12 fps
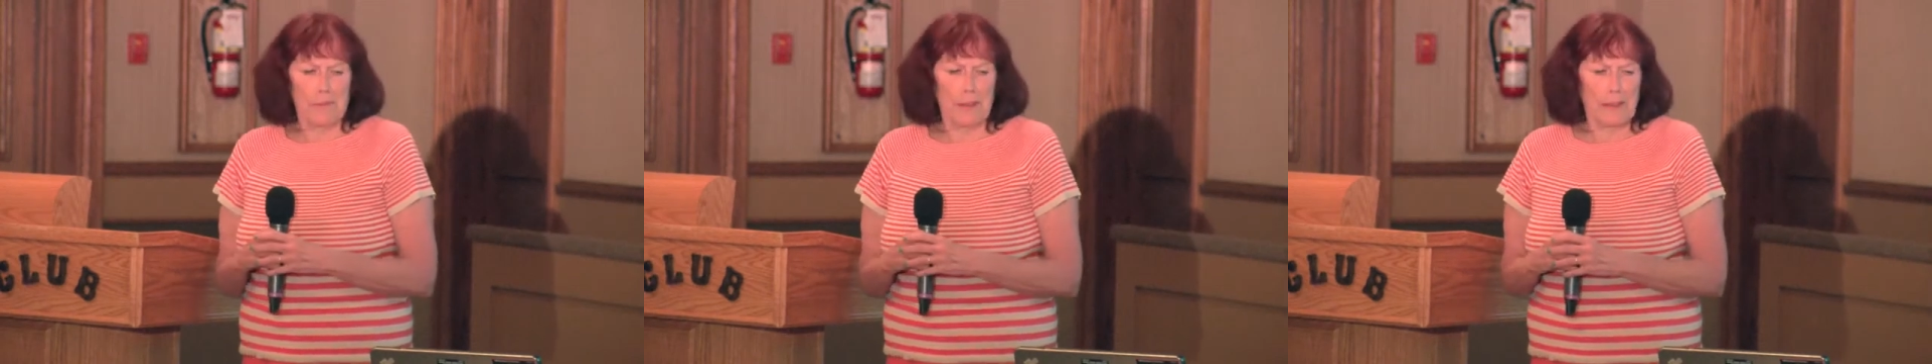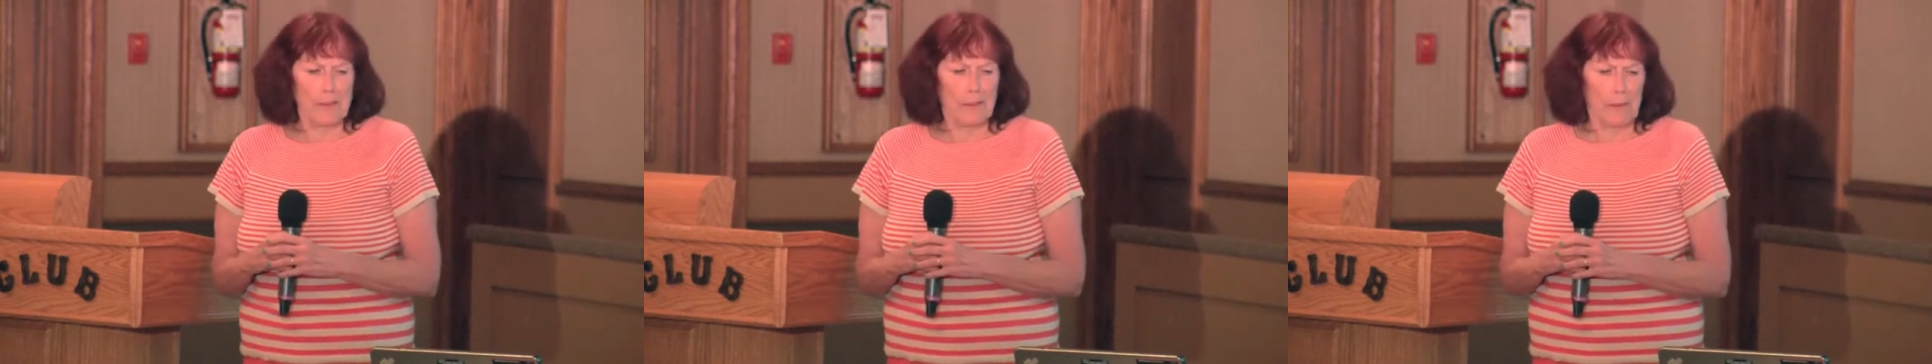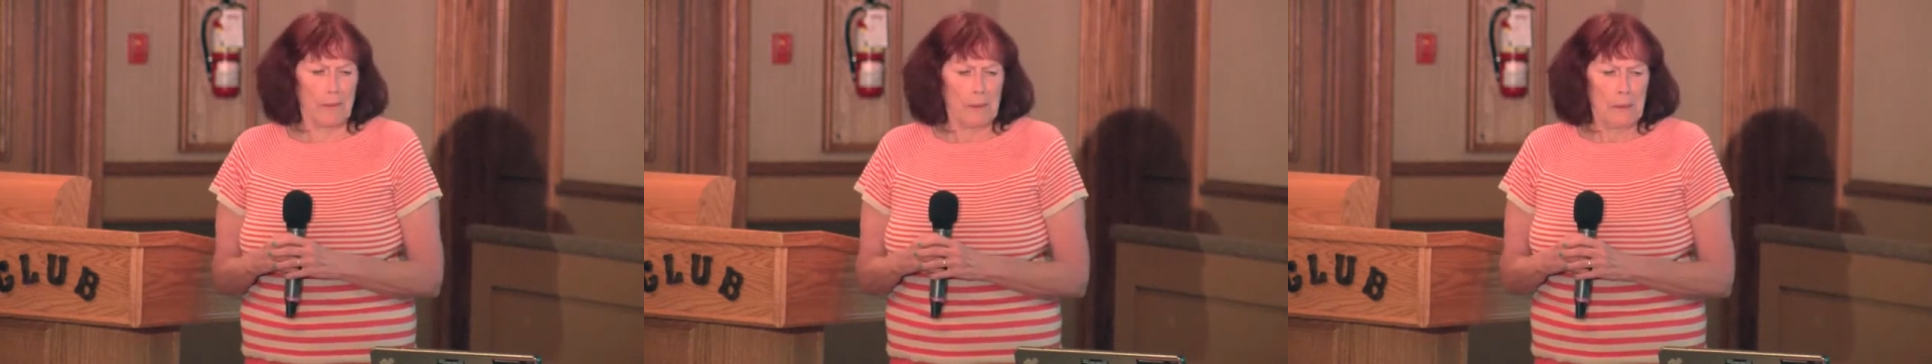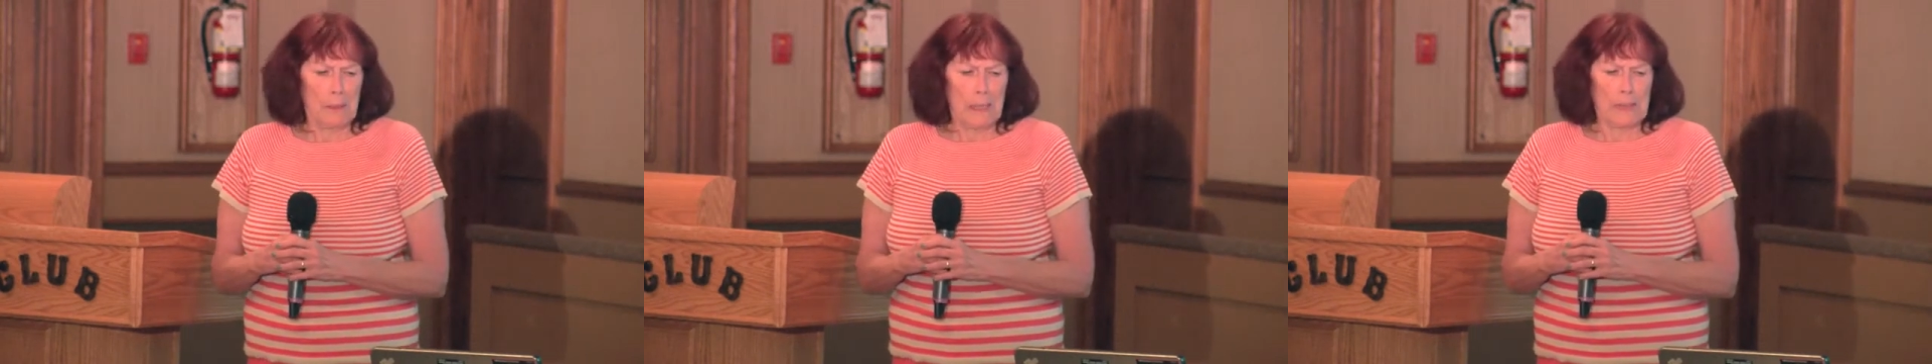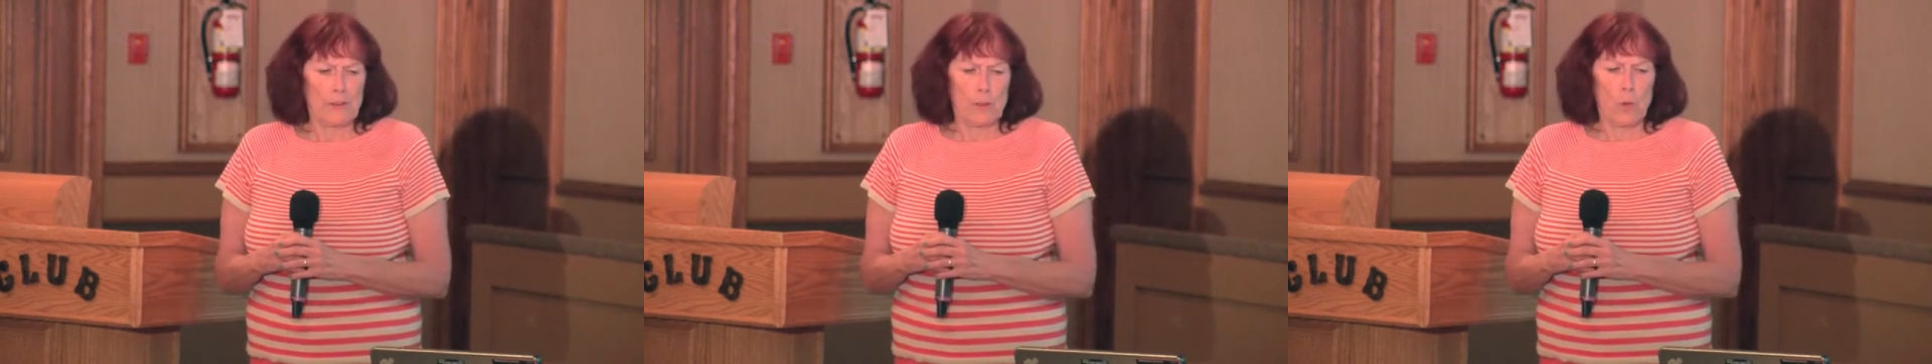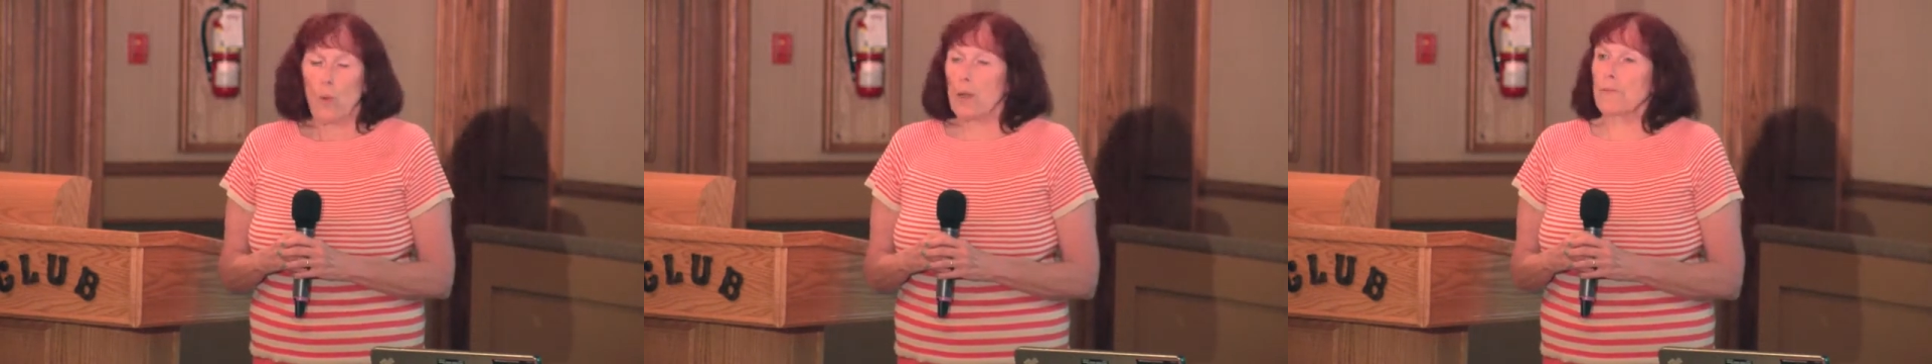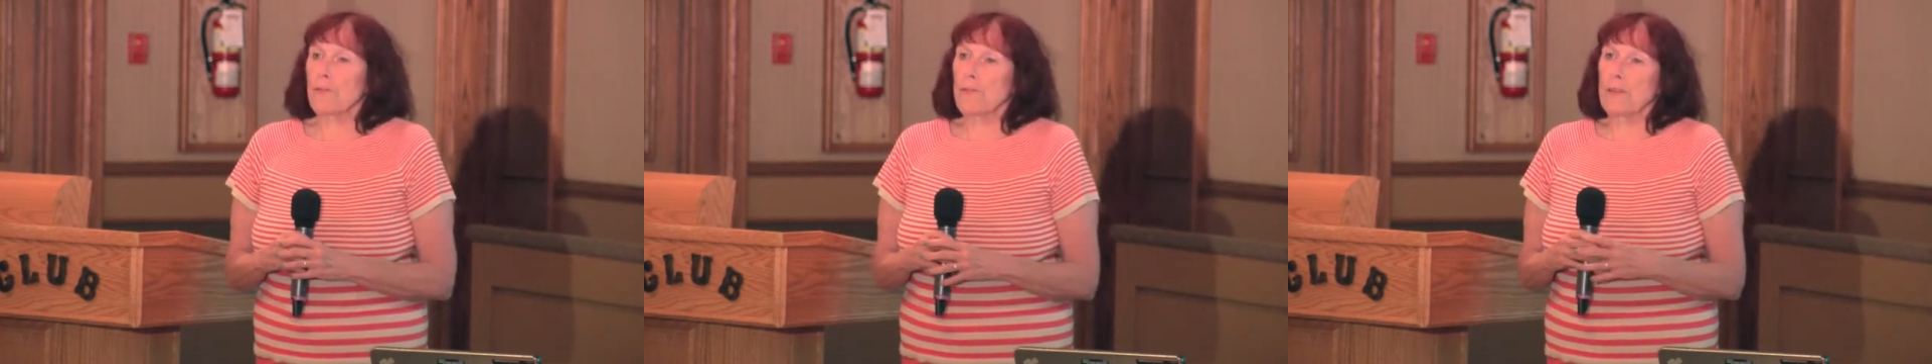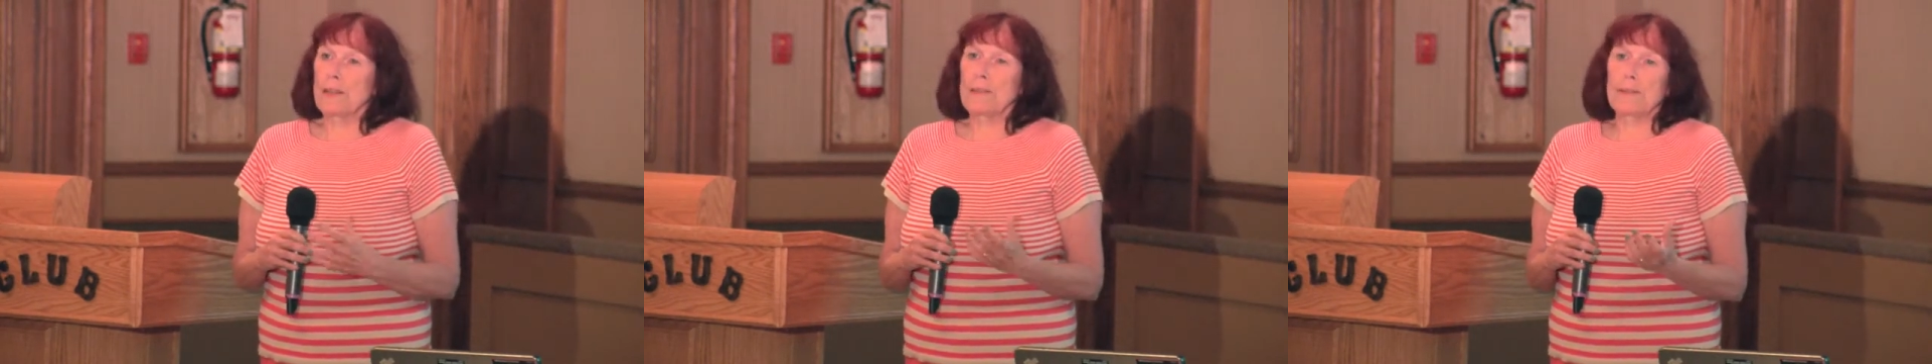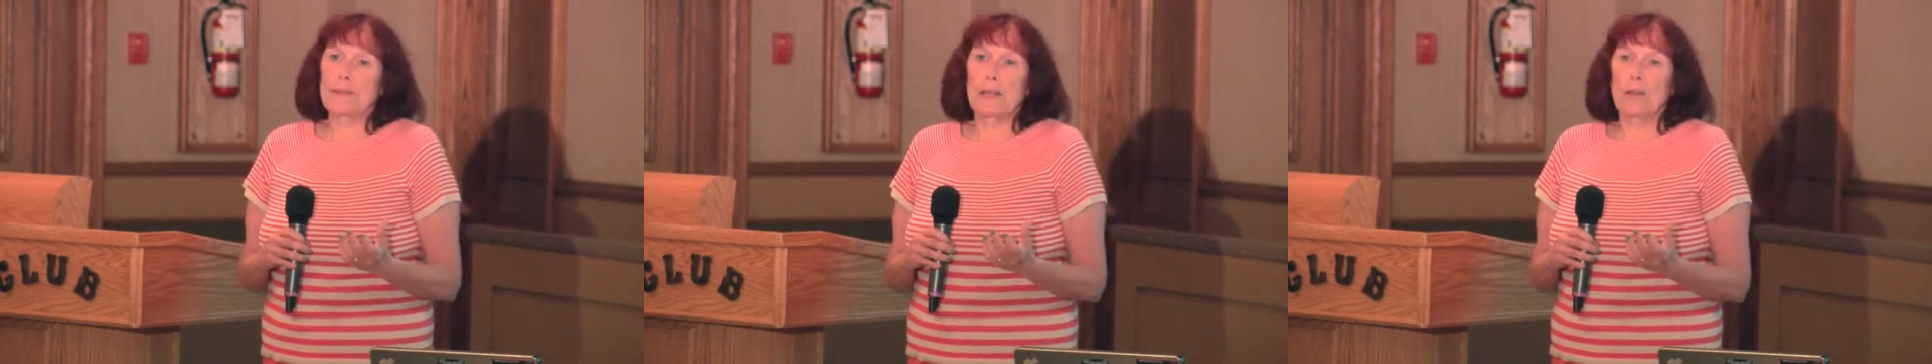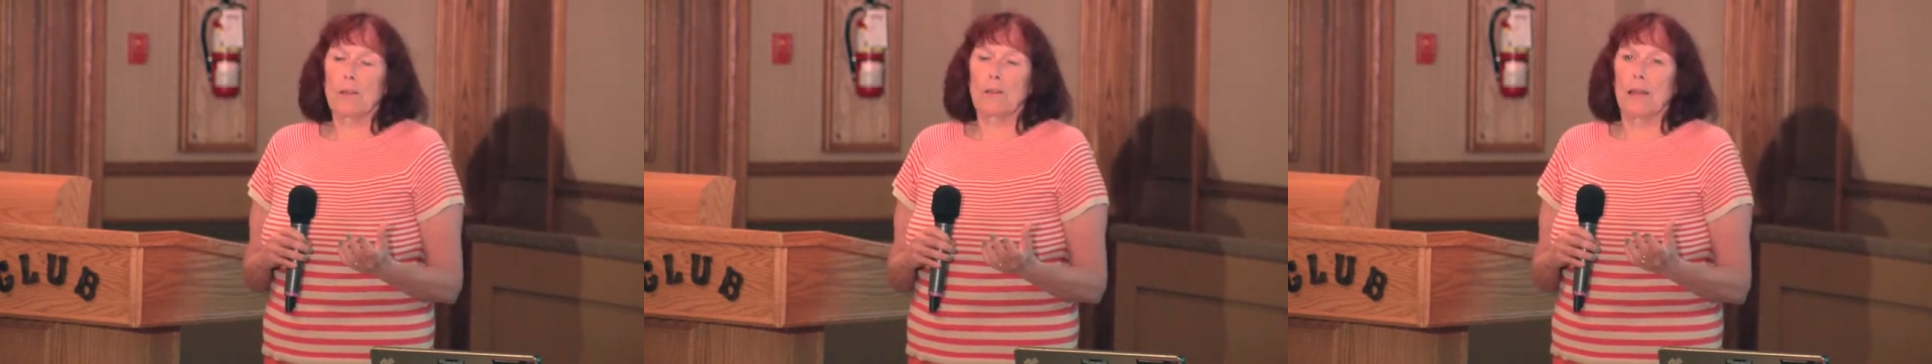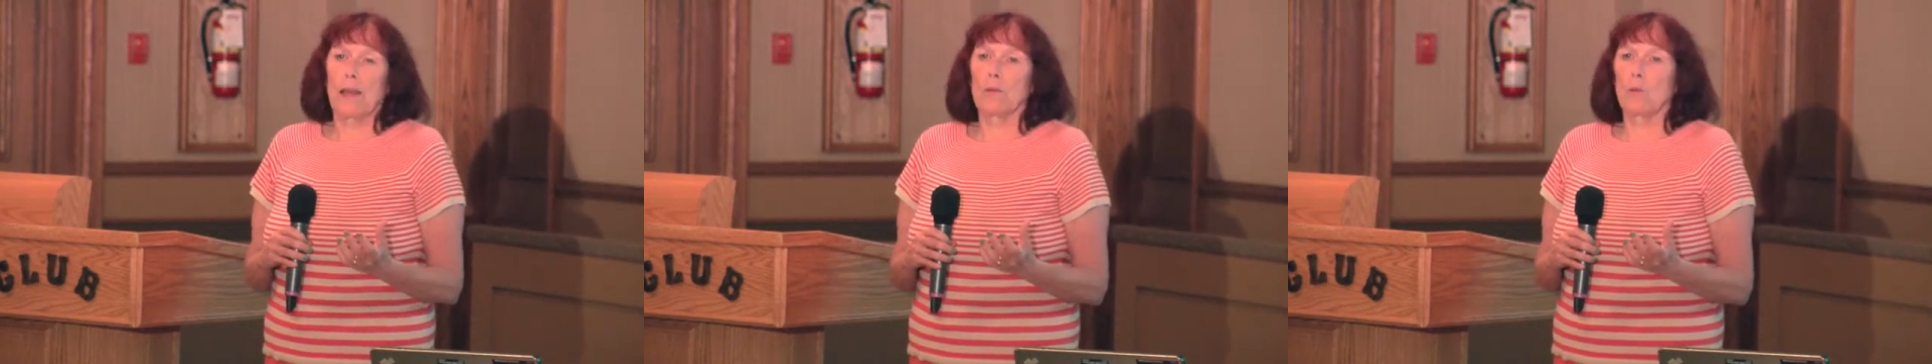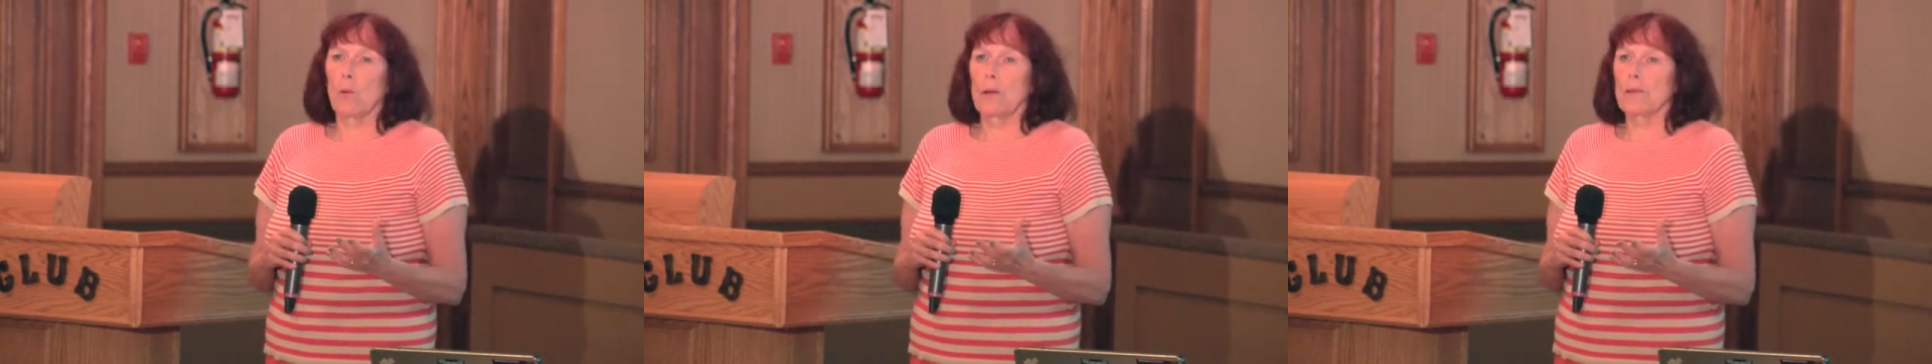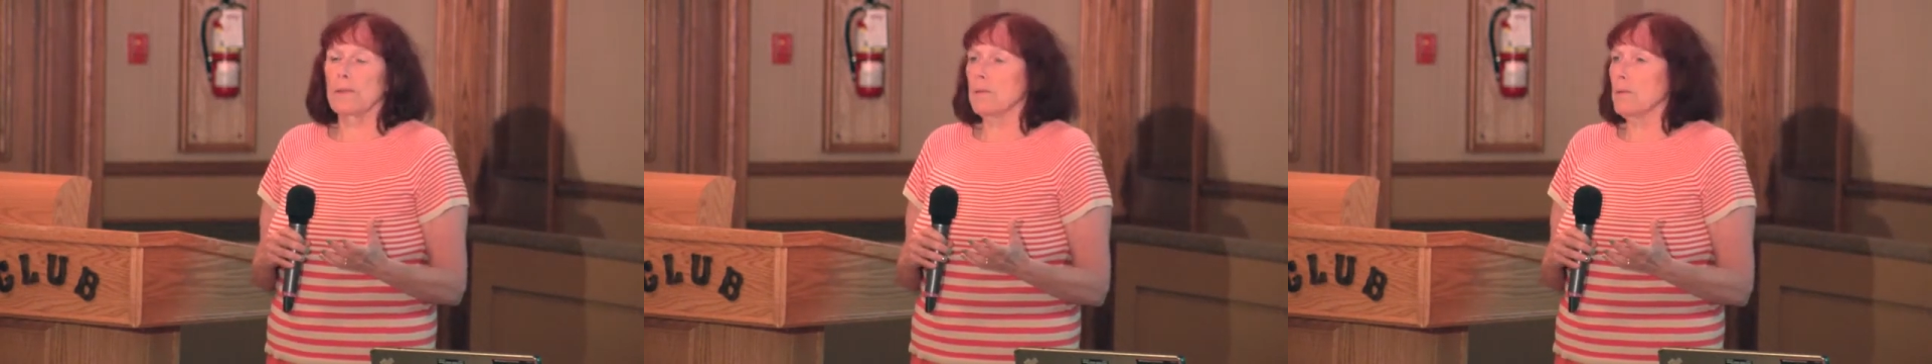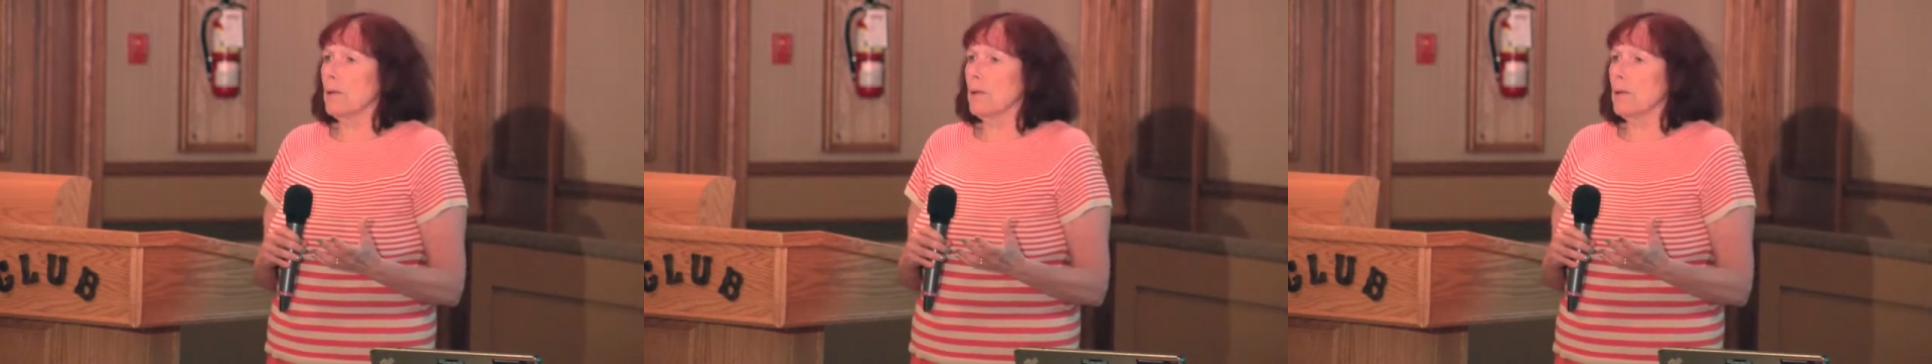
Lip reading: things here. And so one of the things that they looked at was